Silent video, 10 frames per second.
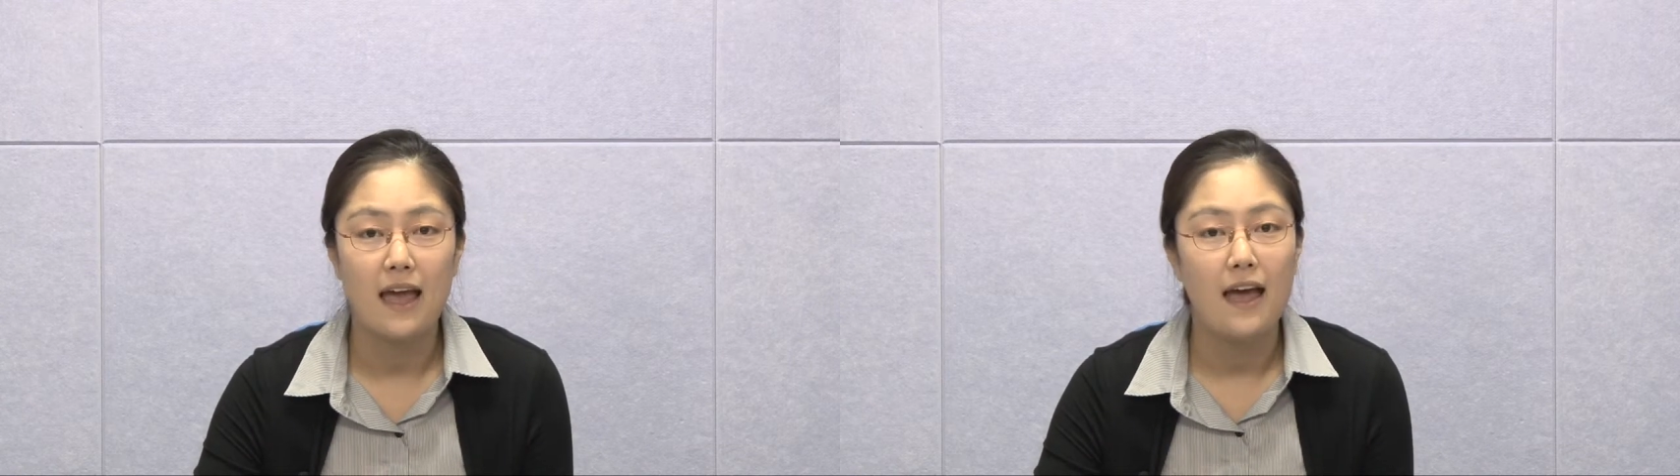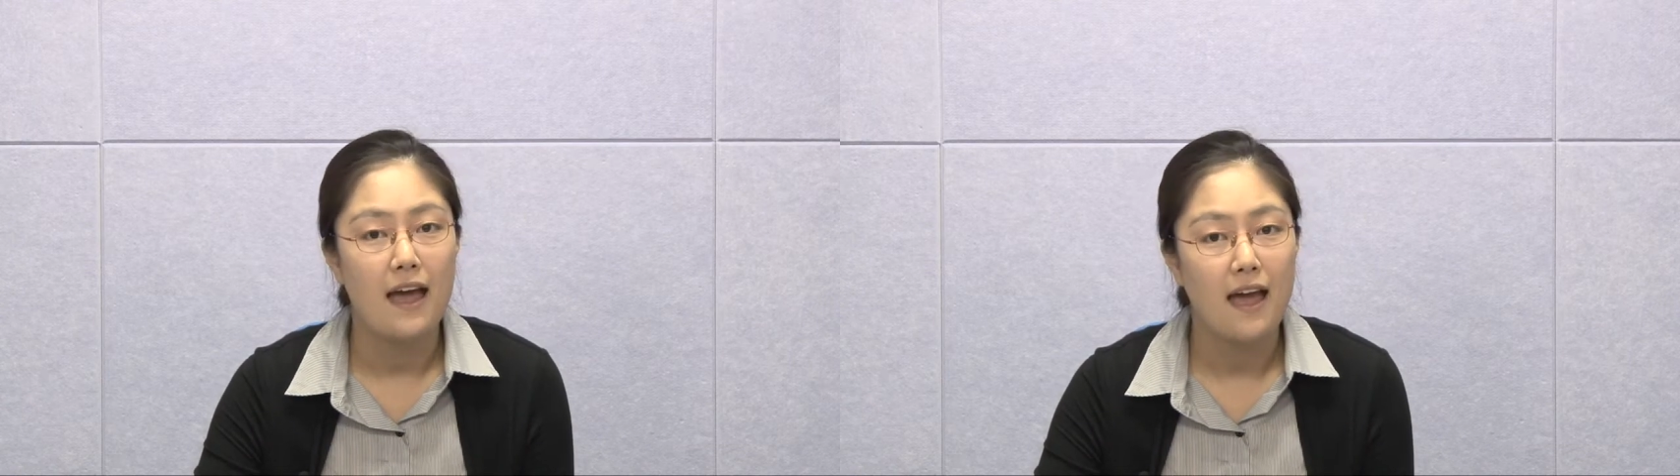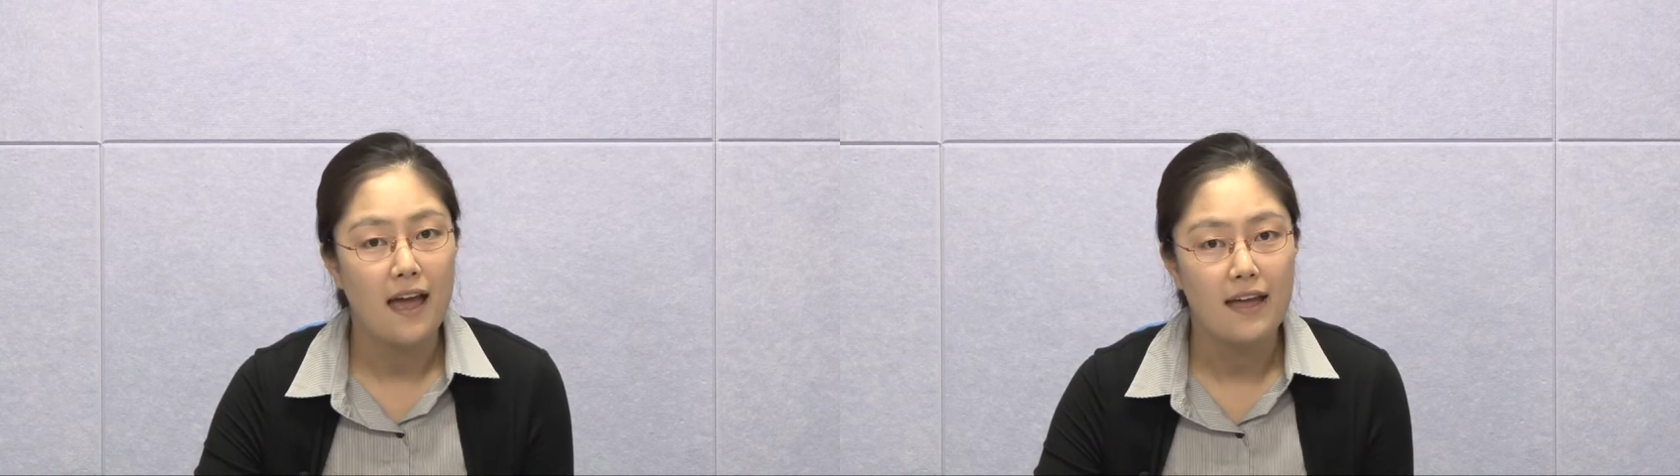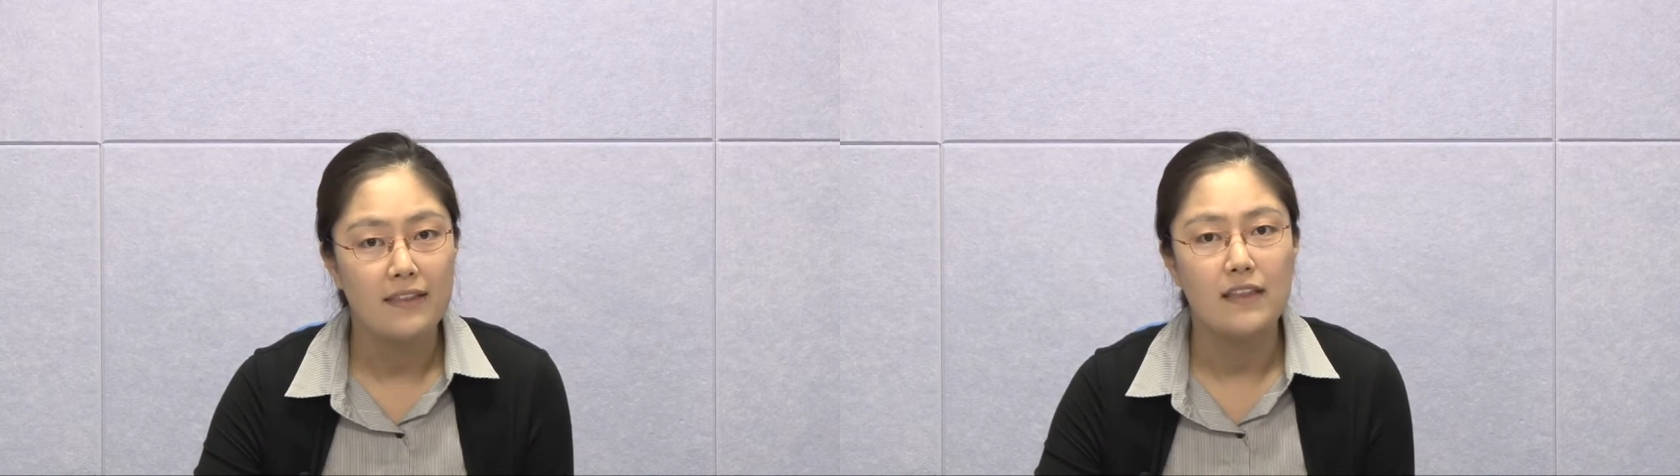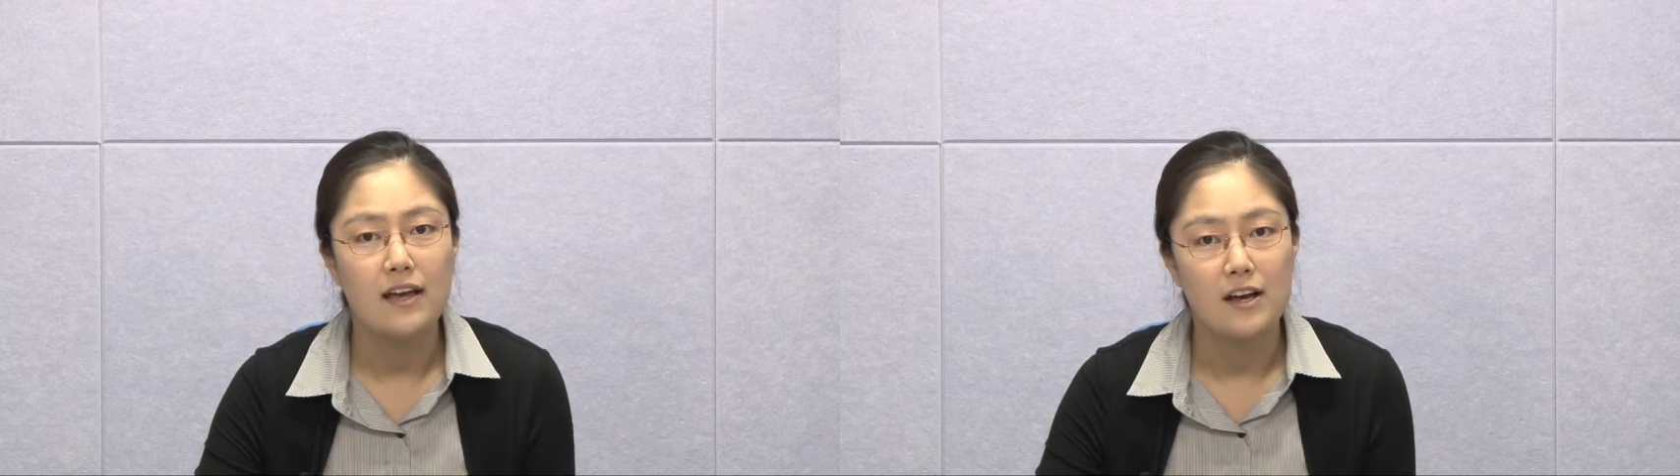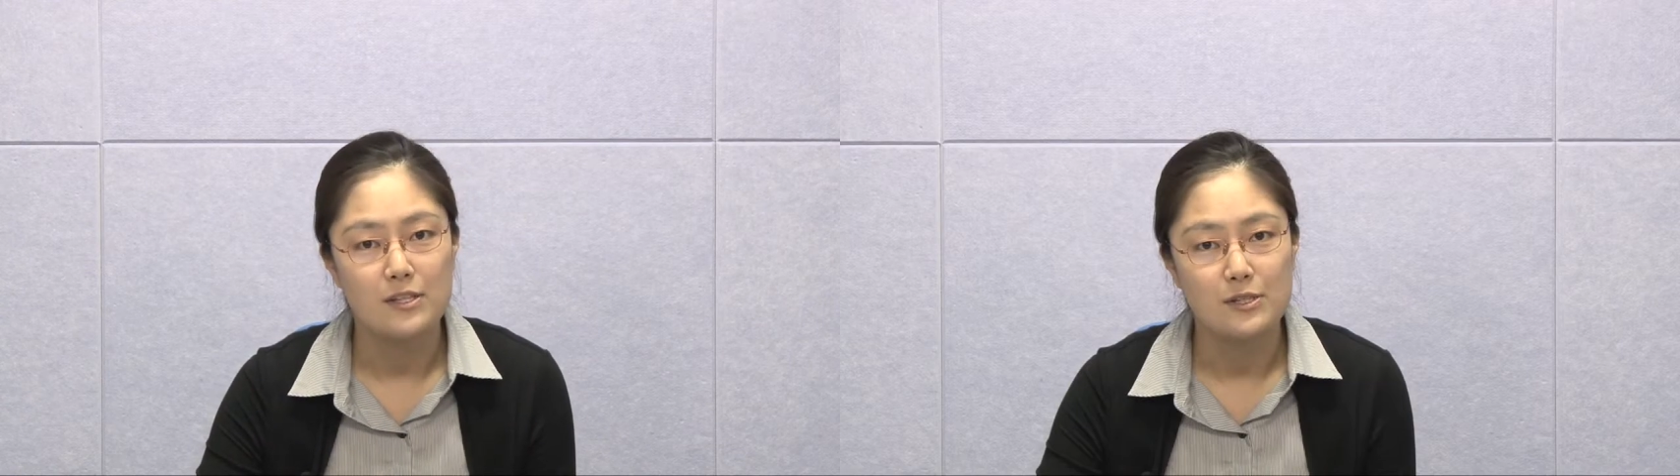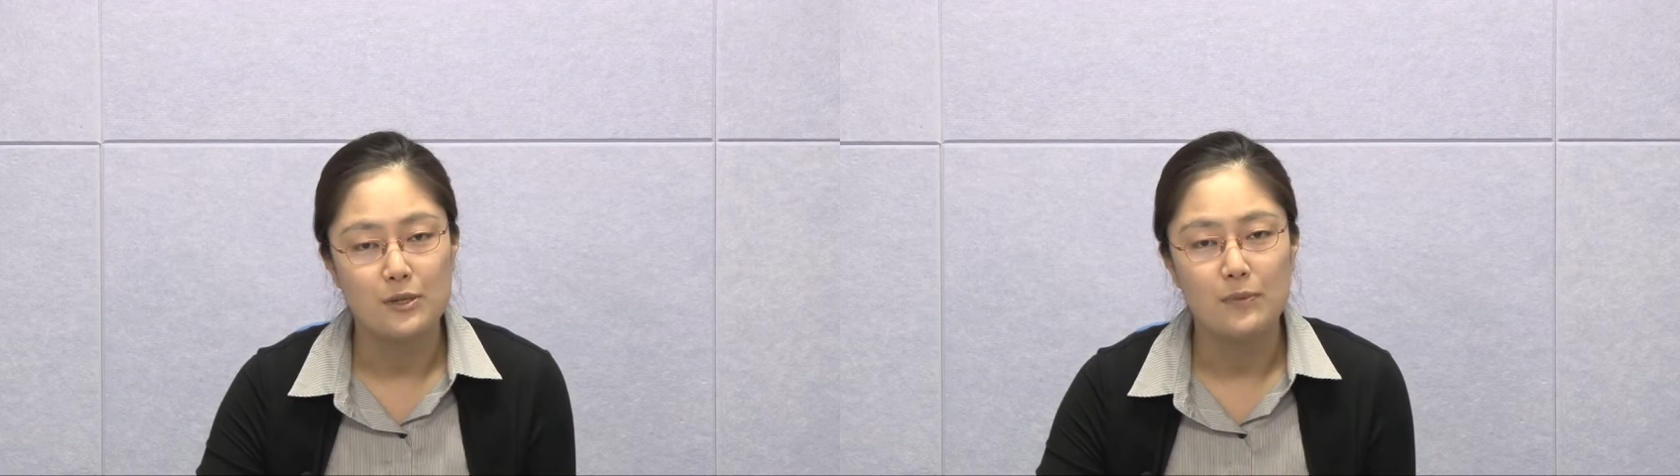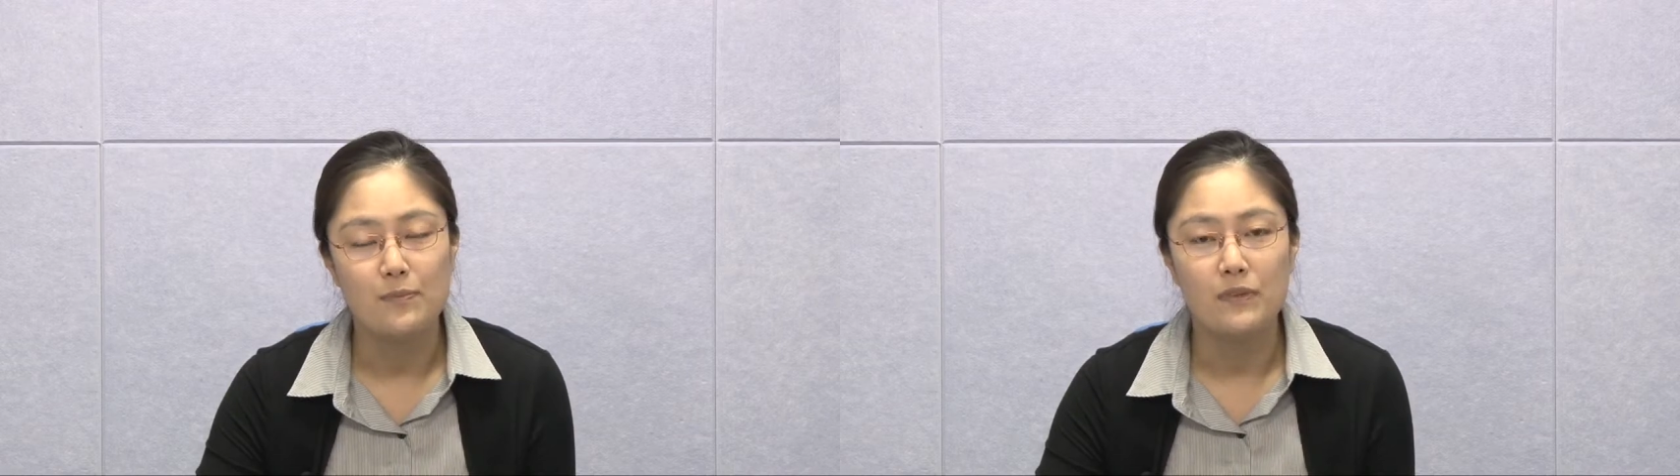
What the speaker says: and assume the